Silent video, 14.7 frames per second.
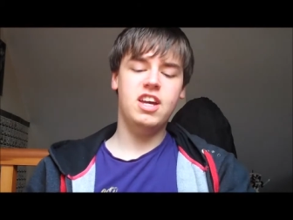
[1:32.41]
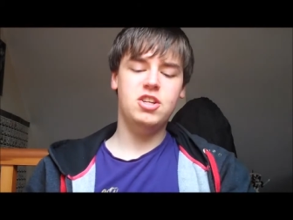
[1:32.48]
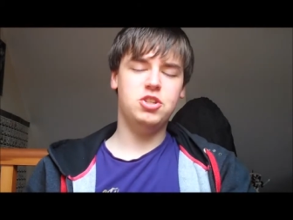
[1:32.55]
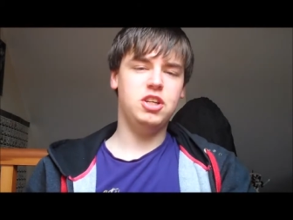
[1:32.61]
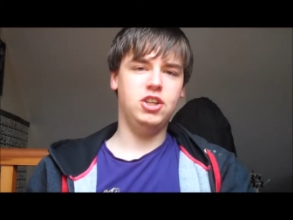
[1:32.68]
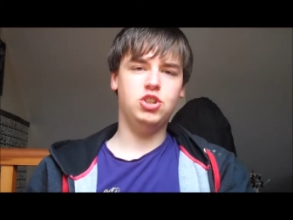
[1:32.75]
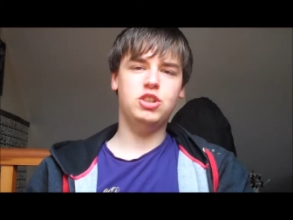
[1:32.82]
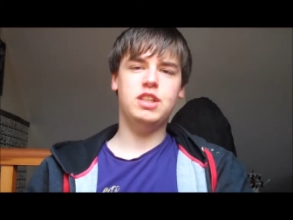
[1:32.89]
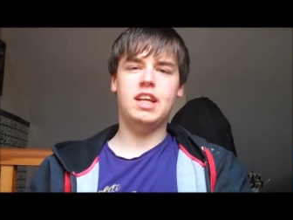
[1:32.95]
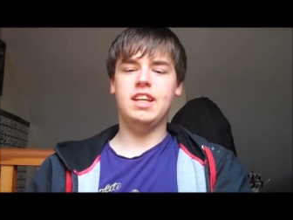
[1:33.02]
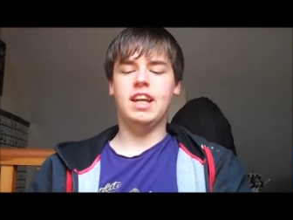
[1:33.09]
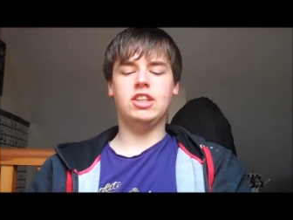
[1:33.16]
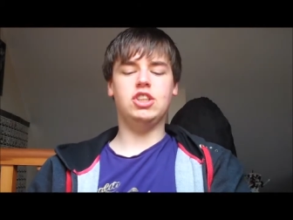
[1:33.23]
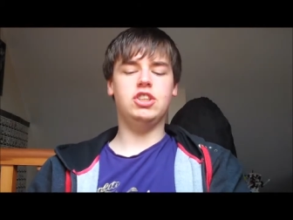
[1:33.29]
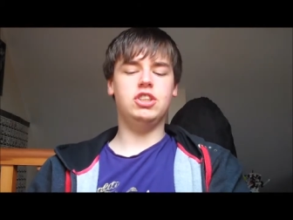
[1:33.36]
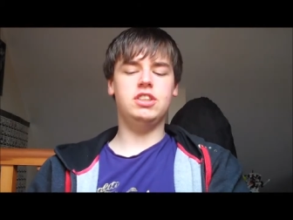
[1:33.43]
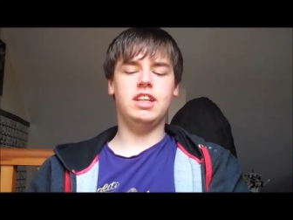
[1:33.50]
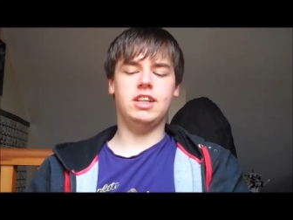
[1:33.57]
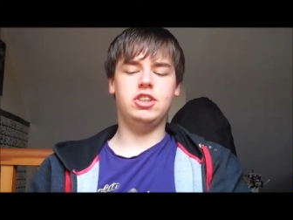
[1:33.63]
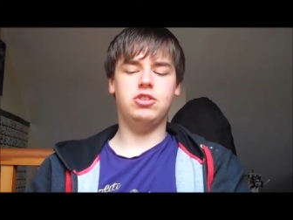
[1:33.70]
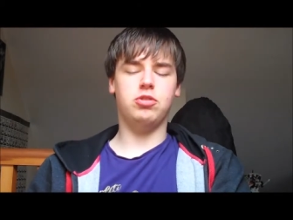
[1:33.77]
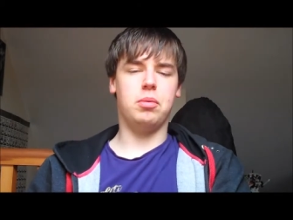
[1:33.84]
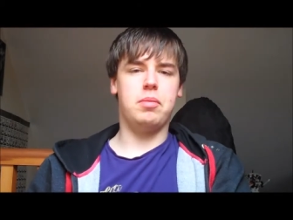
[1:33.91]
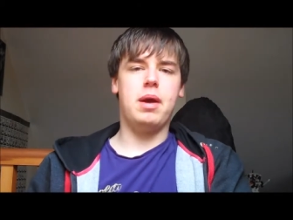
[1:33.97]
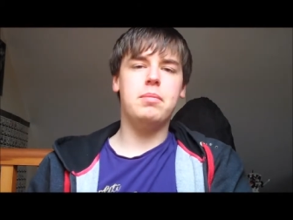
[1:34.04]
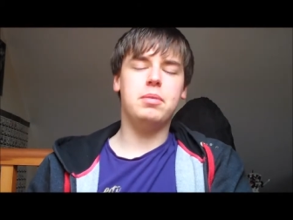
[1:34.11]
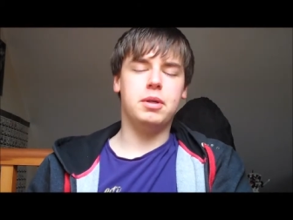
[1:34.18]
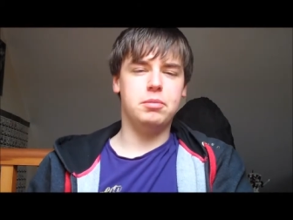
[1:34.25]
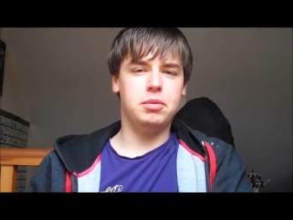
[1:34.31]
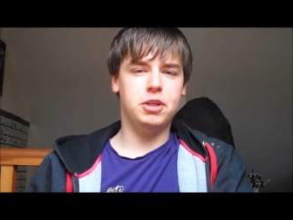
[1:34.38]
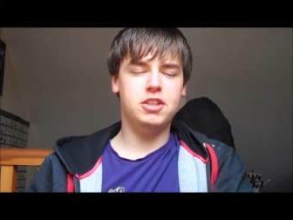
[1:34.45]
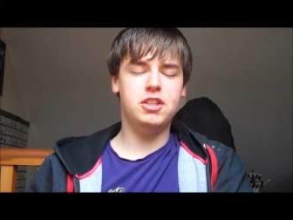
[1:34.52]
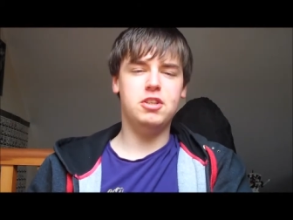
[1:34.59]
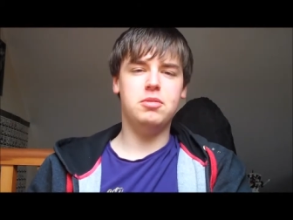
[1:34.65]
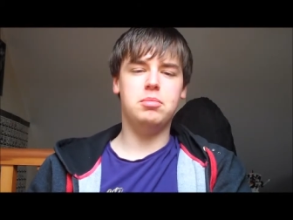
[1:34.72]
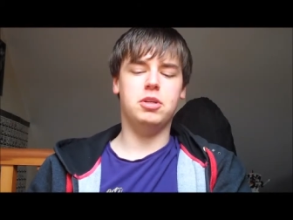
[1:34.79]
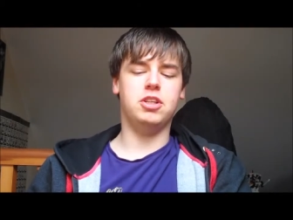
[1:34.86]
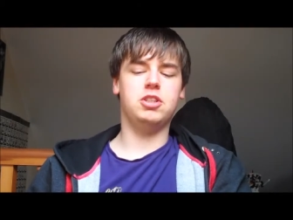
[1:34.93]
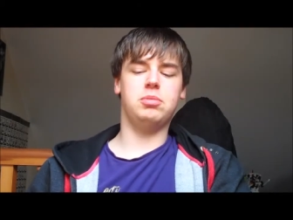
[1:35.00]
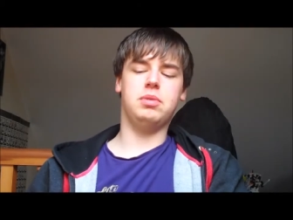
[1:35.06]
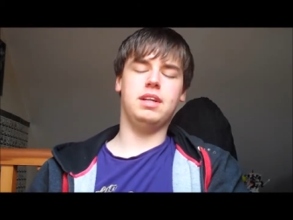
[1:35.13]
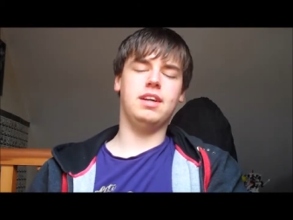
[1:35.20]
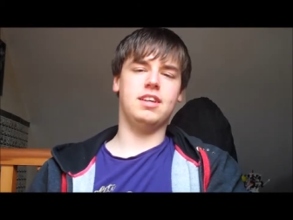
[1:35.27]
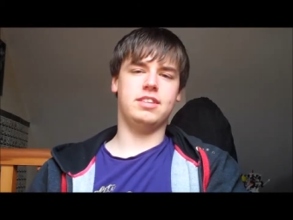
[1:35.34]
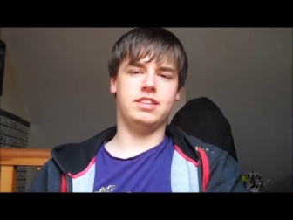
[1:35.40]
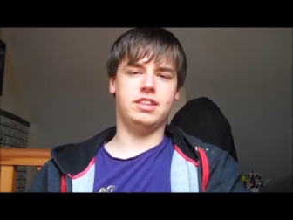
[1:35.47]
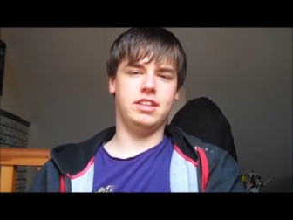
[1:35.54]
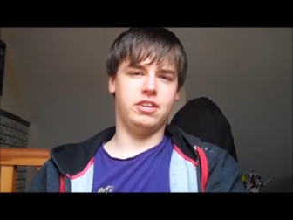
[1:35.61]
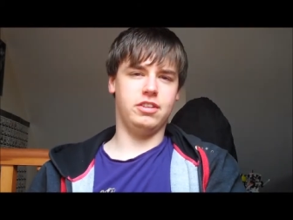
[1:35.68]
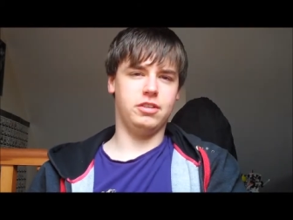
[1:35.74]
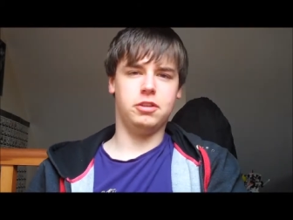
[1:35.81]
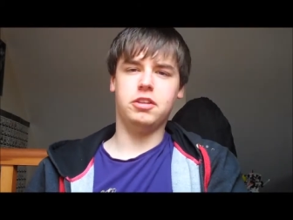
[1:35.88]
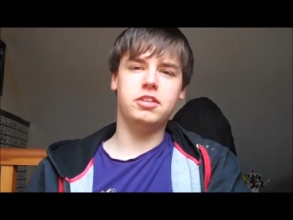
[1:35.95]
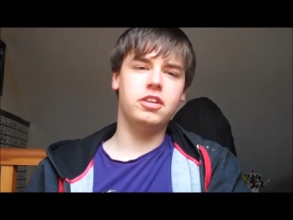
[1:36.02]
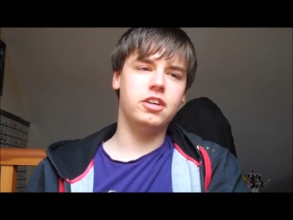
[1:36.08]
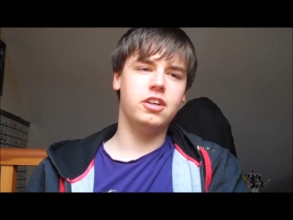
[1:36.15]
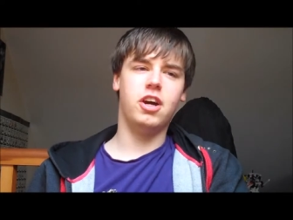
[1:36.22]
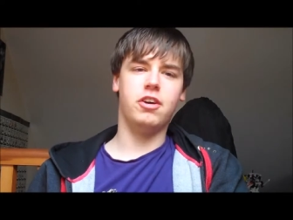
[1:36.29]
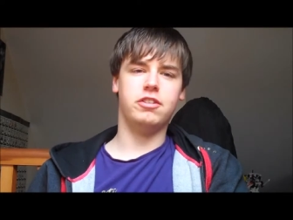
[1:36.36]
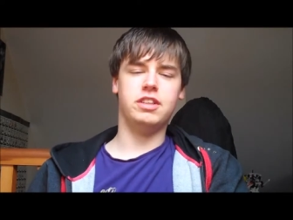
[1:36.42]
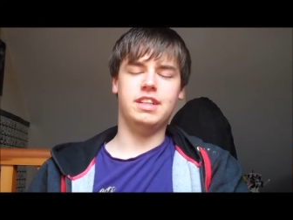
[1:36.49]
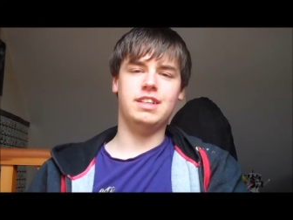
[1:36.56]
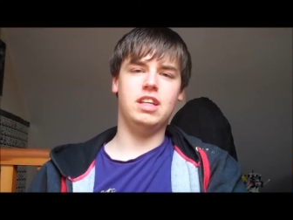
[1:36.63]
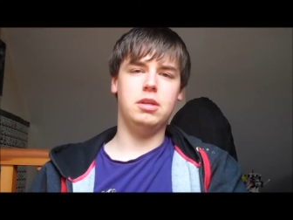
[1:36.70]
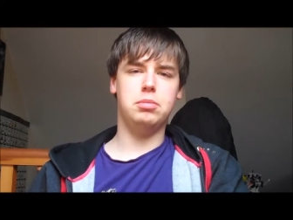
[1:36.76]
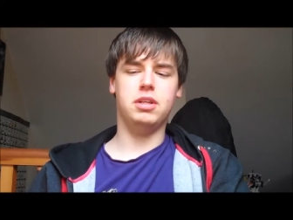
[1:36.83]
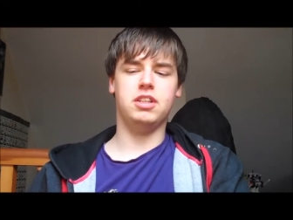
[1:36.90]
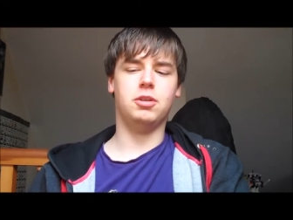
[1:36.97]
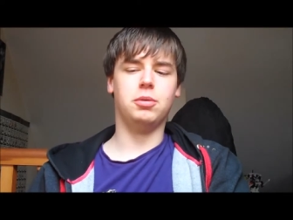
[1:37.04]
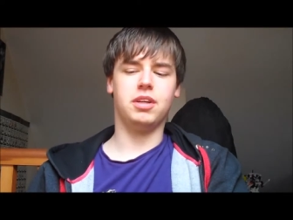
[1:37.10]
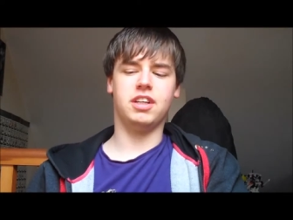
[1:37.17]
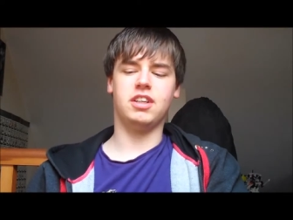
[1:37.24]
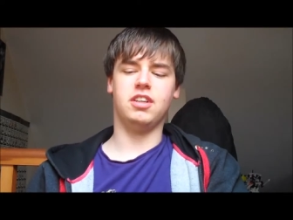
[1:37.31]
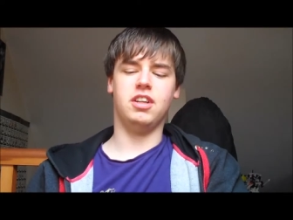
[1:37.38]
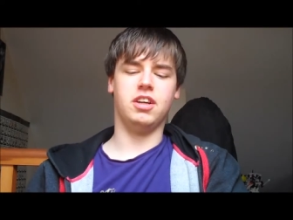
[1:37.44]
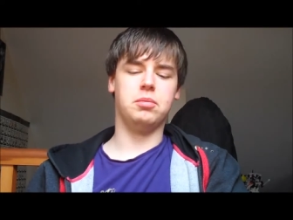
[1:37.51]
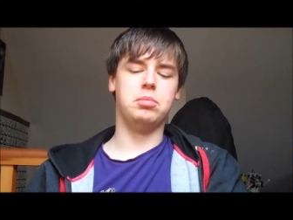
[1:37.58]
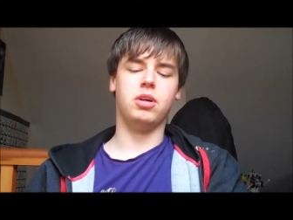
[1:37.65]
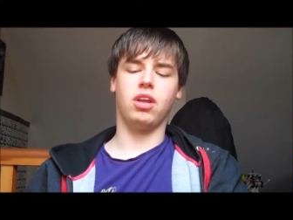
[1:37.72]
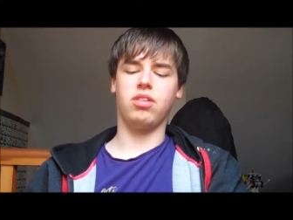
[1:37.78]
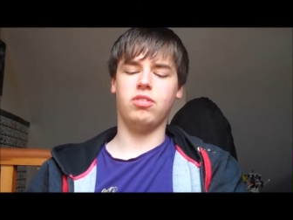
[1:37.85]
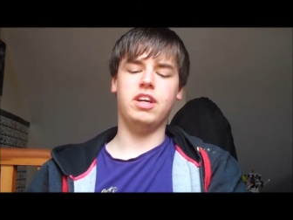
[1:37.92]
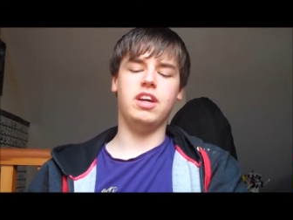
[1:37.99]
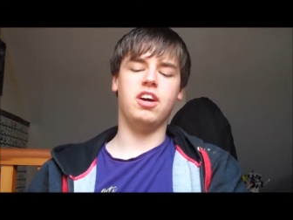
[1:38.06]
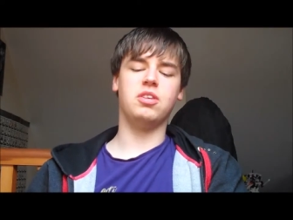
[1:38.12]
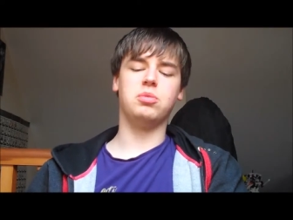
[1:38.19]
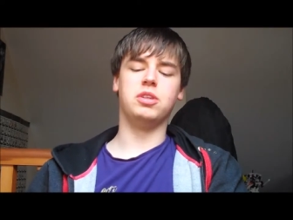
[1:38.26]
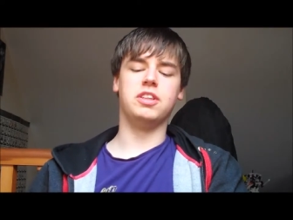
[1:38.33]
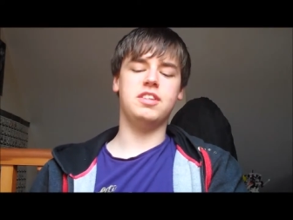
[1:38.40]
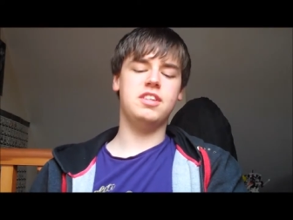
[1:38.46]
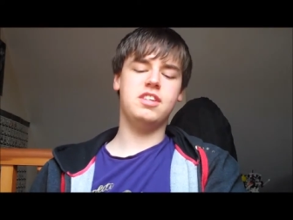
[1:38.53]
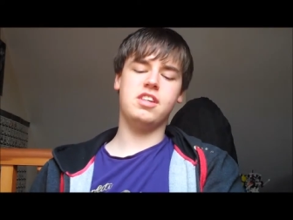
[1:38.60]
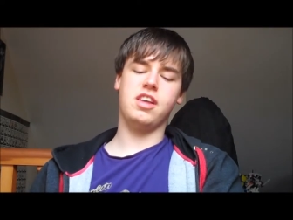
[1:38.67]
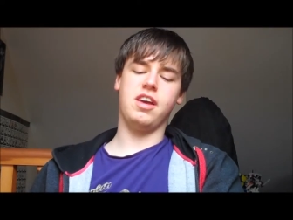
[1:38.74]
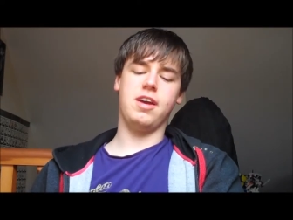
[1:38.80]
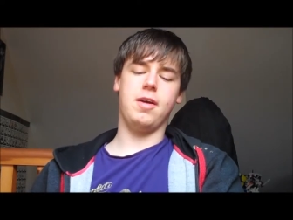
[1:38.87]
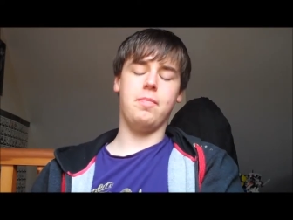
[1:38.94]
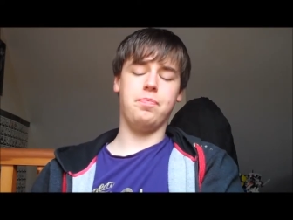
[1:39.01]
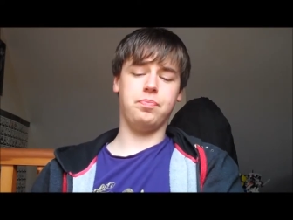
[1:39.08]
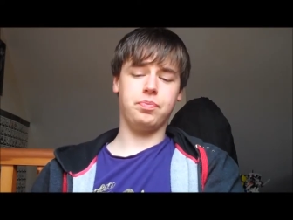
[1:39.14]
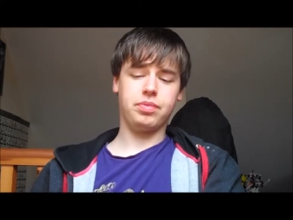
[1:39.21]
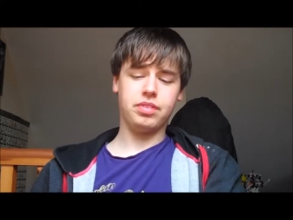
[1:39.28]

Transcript: She actually said that she doesn't actually remember book two much because they're already deep into work on like book three onwards. Um,